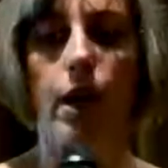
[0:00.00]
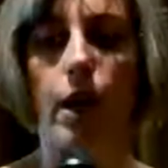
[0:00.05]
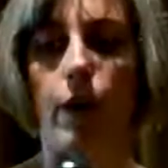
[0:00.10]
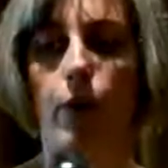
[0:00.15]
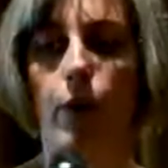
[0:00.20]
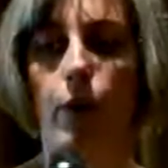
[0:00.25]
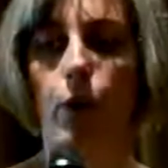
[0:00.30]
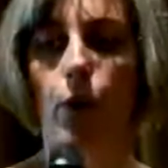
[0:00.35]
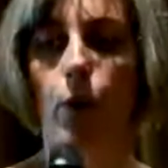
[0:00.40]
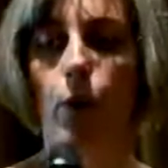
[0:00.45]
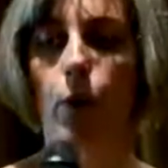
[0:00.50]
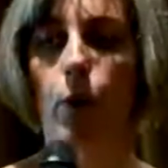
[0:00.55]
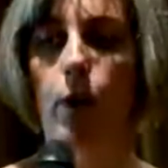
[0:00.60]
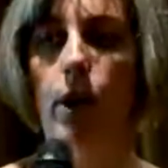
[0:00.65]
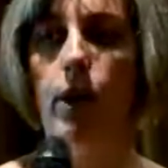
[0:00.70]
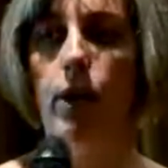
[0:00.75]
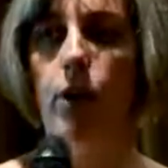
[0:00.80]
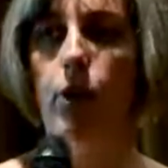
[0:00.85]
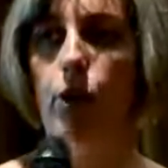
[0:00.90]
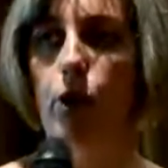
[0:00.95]
If you're the
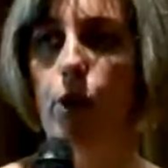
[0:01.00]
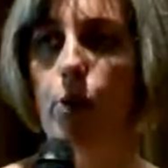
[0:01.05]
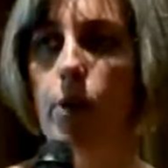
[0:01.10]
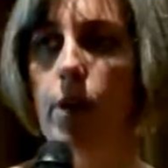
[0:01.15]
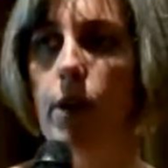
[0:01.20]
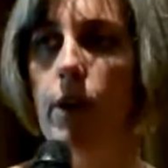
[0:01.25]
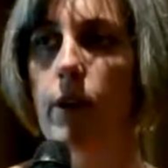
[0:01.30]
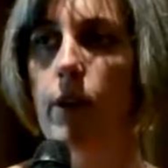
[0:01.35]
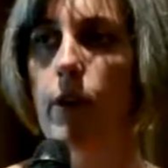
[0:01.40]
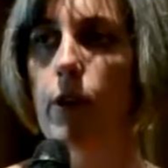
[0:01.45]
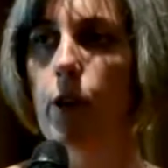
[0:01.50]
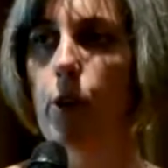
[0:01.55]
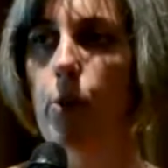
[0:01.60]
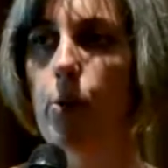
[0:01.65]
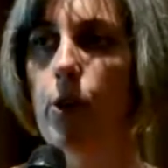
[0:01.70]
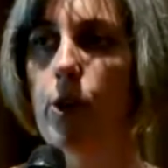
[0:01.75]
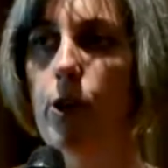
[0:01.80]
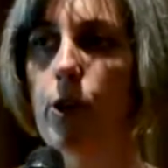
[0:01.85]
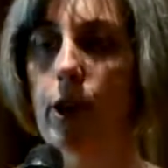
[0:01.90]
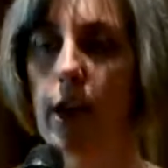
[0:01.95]
one contributing to
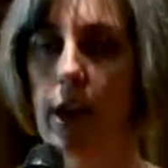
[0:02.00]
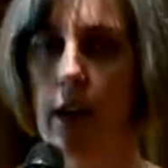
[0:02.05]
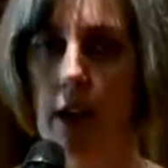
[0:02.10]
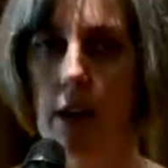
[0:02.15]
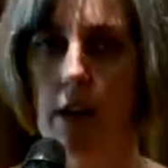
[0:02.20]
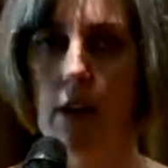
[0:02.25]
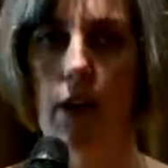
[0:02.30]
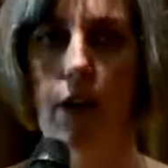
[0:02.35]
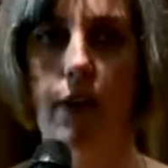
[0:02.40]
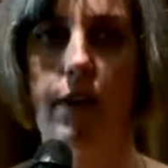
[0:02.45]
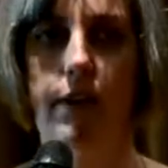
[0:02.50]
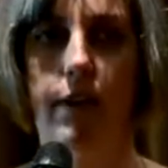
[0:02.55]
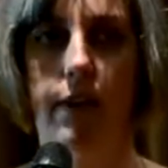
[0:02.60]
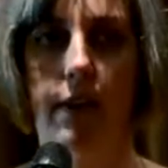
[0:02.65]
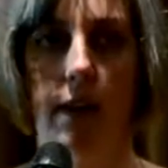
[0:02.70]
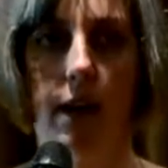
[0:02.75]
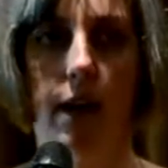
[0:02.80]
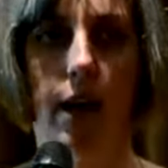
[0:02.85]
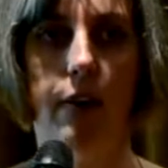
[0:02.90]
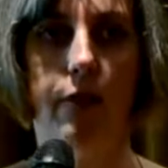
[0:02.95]
super and you're getting close to
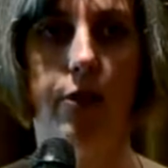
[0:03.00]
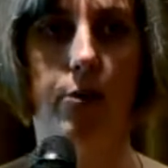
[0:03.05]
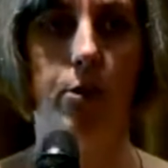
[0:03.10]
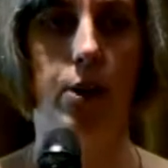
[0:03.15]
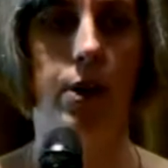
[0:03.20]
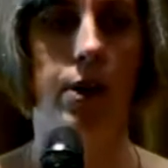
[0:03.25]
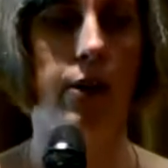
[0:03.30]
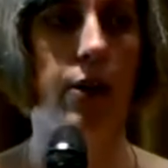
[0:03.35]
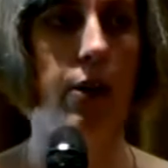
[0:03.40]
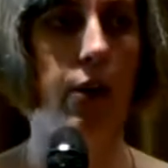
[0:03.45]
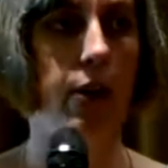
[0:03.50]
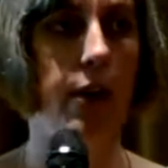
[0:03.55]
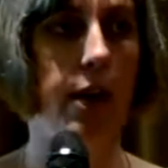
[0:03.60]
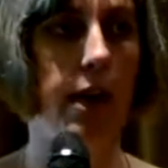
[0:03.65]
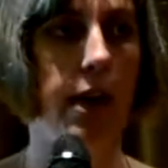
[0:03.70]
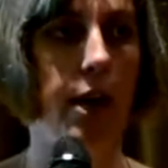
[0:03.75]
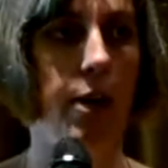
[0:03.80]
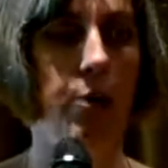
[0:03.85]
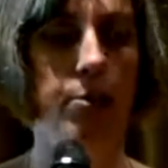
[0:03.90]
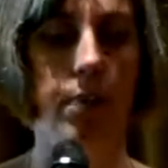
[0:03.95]
that $500,000
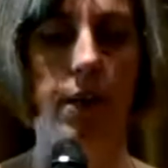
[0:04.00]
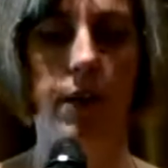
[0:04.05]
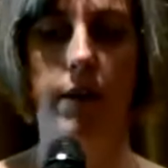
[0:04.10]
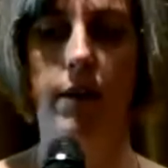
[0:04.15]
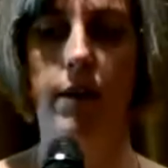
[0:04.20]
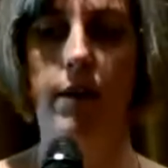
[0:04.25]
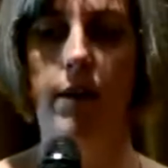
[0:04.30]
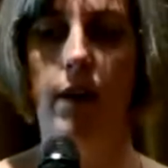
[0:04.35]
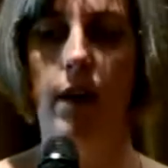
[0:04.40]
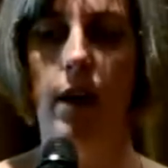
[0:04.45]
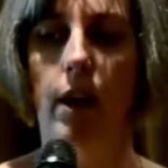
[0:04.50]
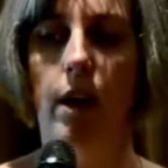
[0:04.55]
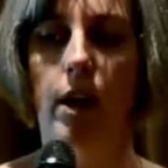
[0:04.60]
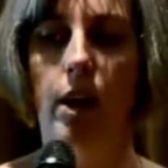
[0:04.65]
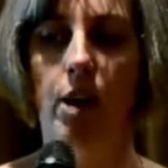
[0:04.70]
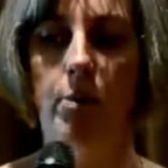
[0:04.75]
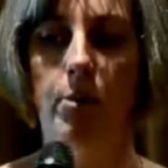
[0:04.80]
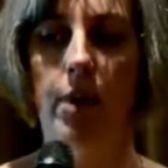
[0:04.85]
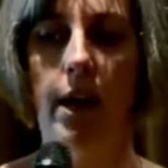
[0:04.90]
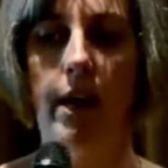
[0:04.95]
account balance,
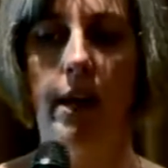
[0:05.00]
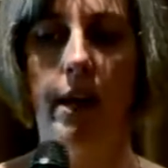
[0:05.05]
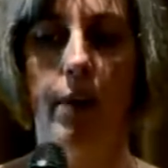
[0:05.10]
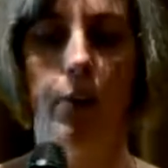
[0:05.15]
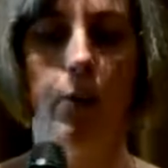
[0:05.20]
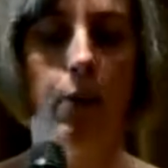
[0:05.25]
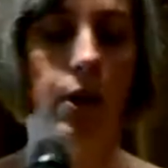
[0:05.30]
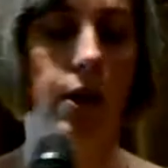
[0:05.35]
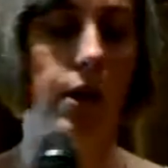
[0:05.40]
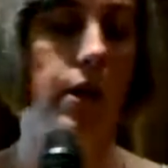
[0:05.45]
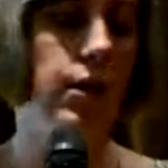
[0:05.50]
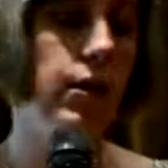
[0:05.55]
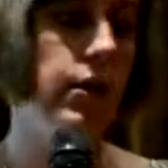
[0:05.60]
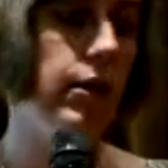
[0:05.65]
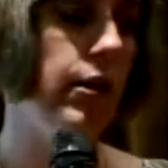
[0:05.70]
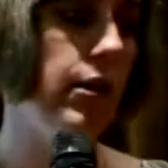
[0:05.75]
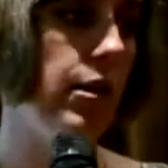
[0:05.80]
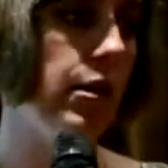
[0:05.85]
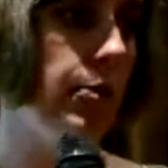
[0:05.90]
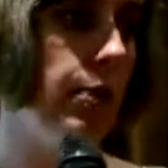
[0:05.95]
you may now want to
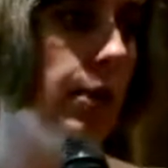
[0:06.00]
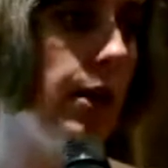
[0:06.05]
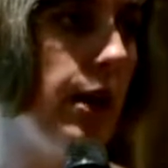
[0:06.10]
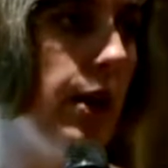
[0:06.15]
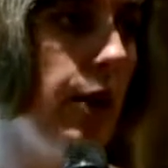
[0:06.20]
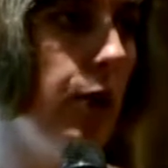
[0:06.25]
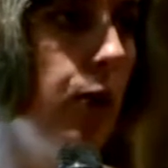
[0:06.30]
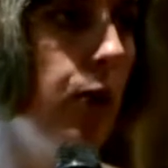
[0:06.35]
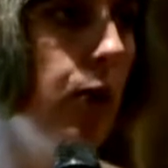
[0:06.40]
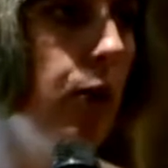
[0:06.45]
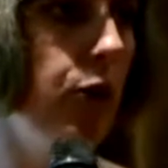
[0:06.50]
consider splitting your